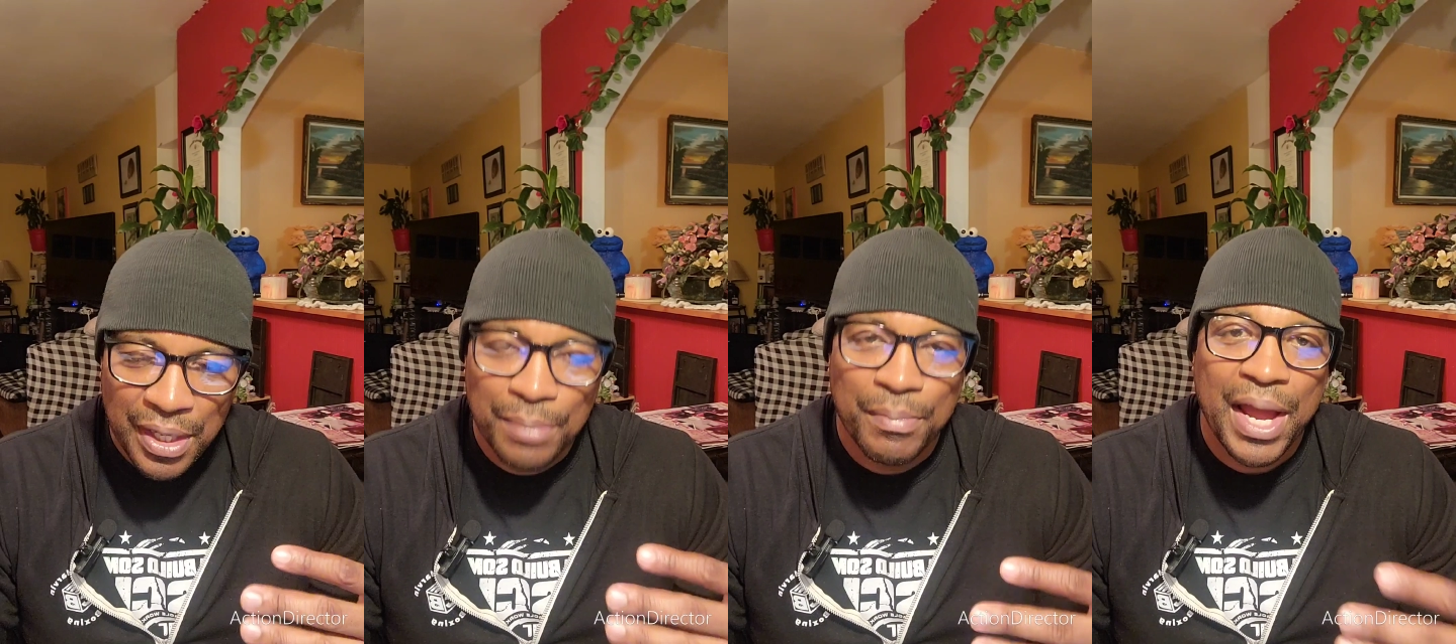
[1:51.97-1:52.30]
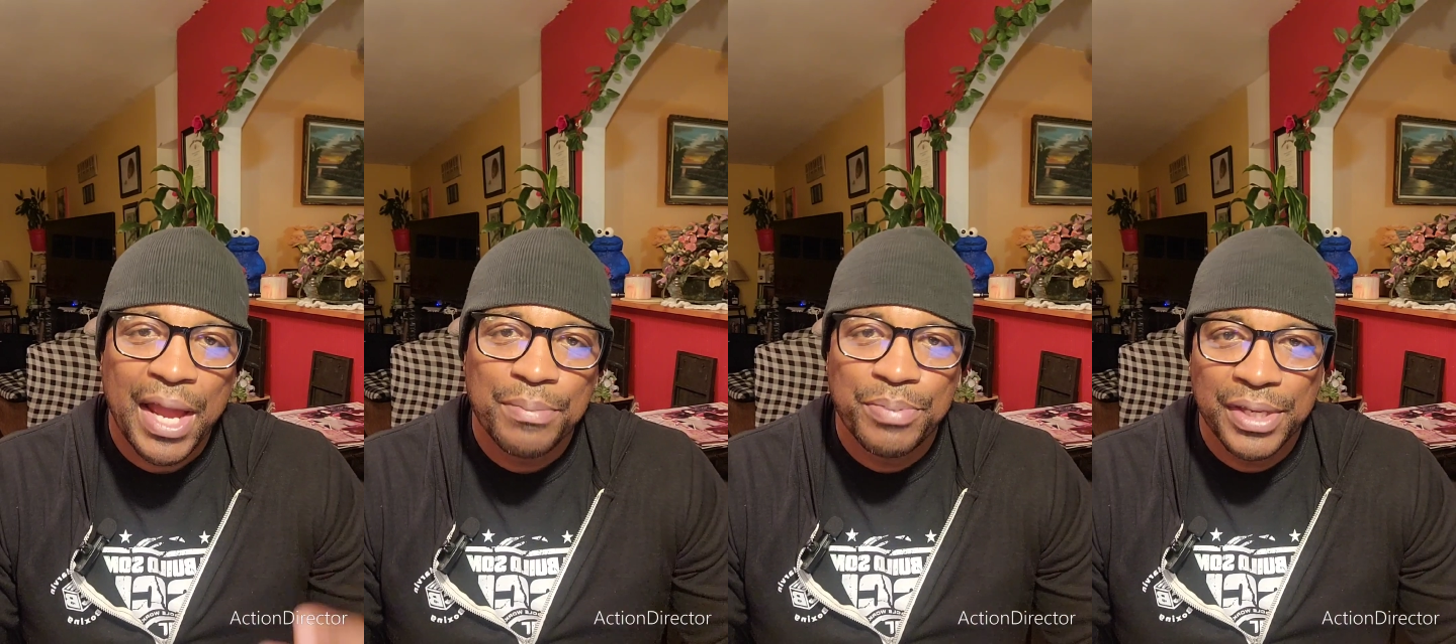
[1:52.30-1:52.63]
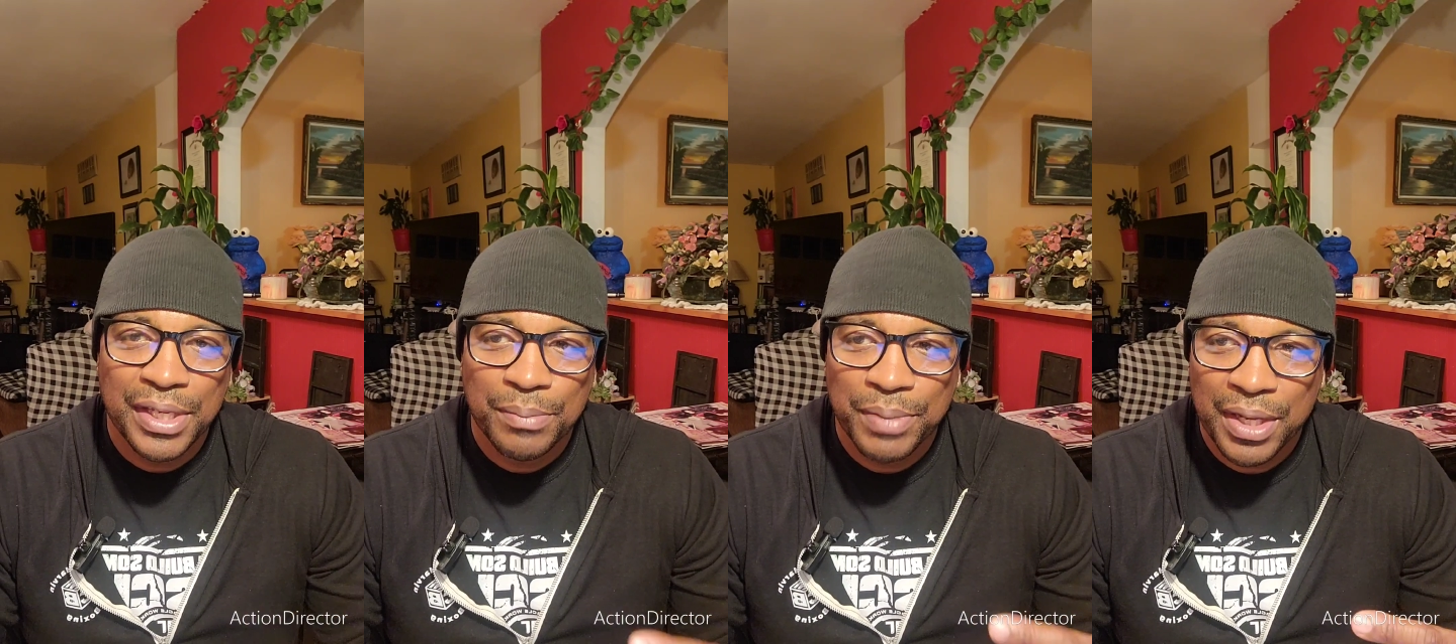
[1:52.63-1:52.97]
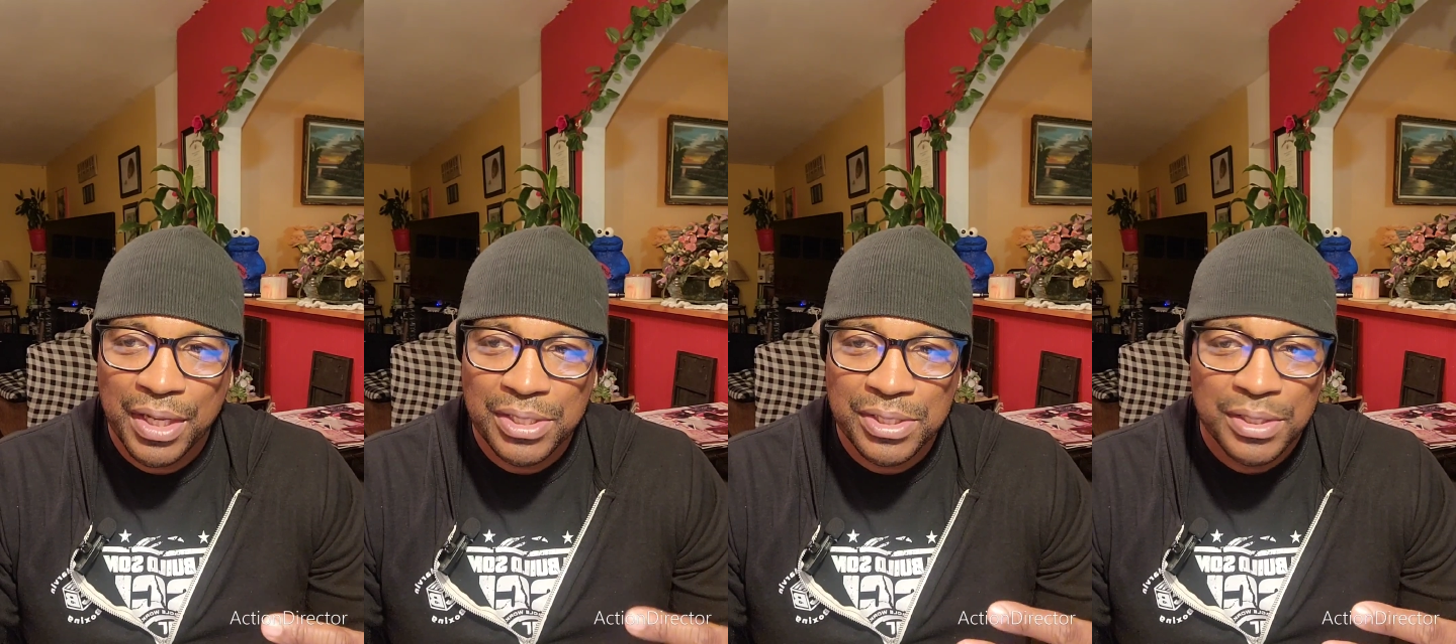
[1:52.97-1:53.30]
in my opinion
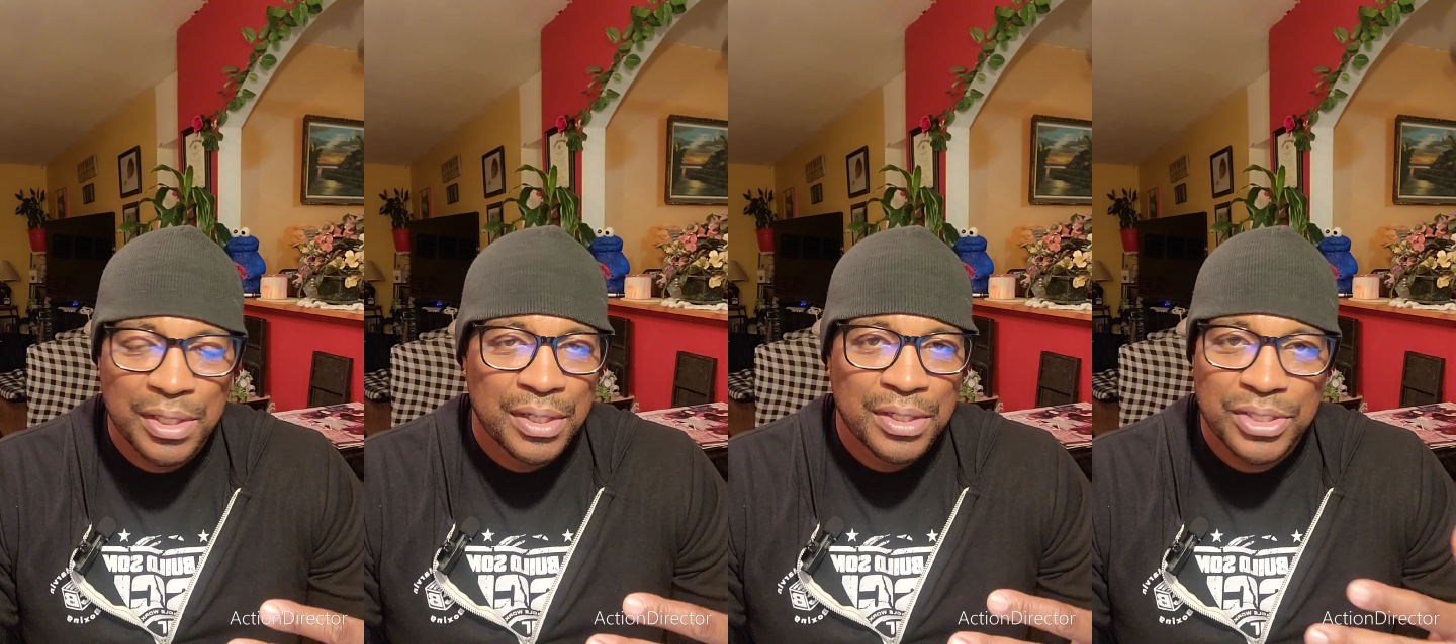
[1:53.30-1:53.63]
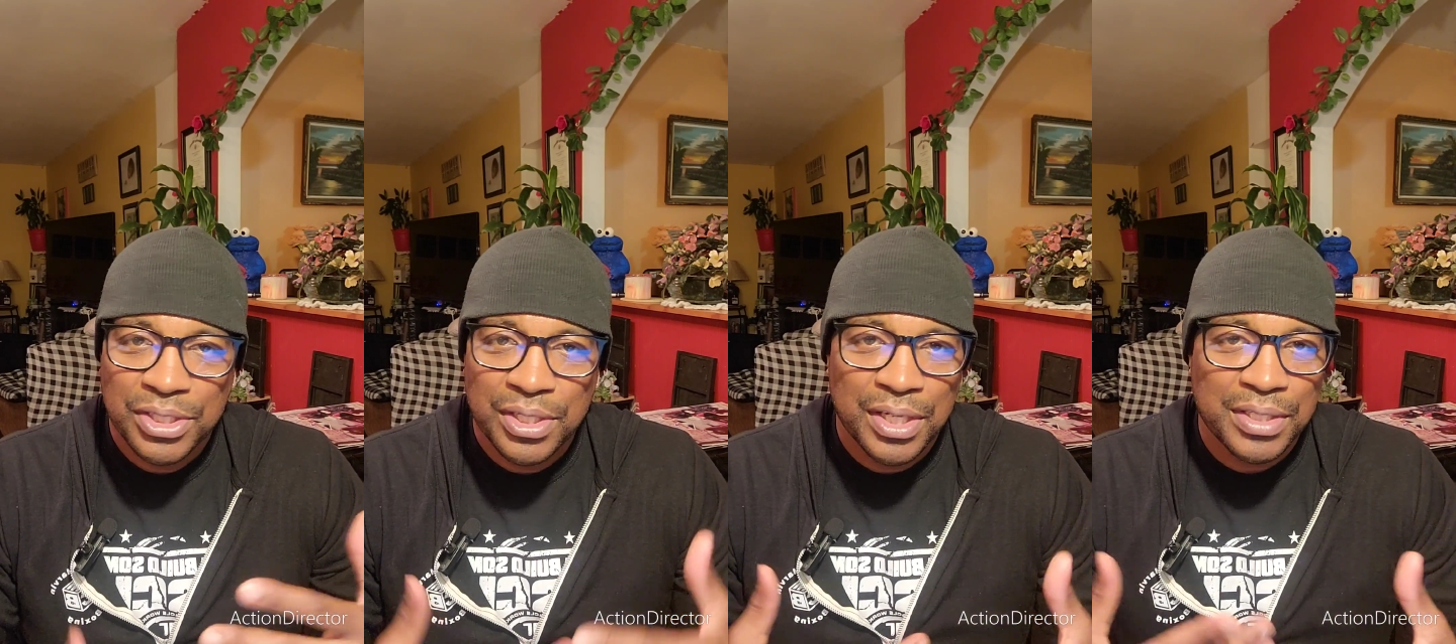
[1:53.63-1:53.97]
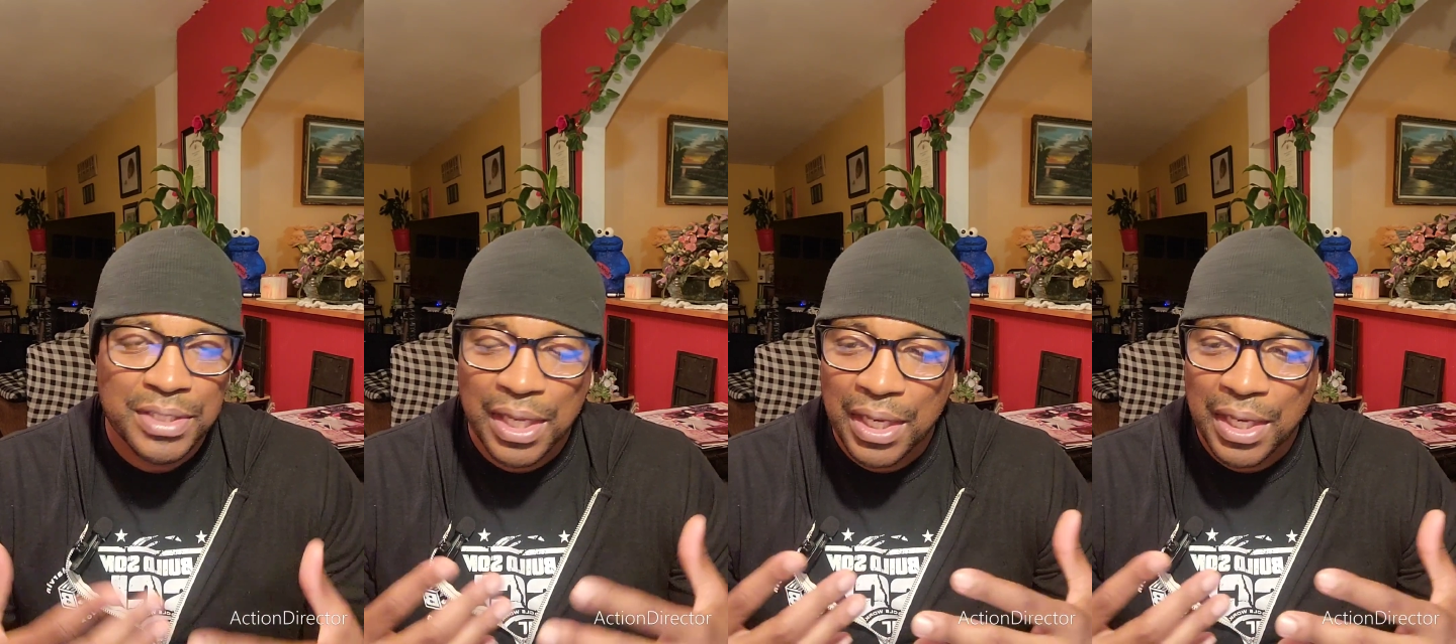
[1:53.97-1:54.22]
because she does